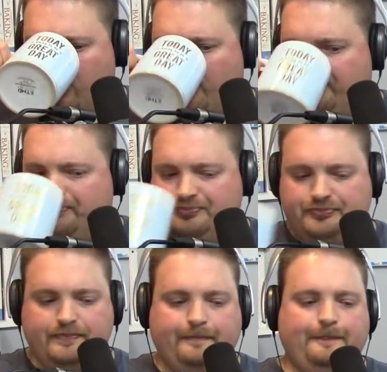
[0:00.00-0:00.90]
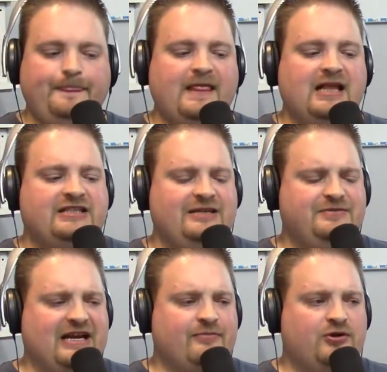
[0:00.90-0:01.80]
I had some technical
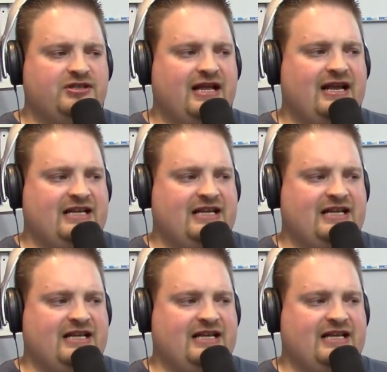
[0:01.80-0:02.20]
difficulties.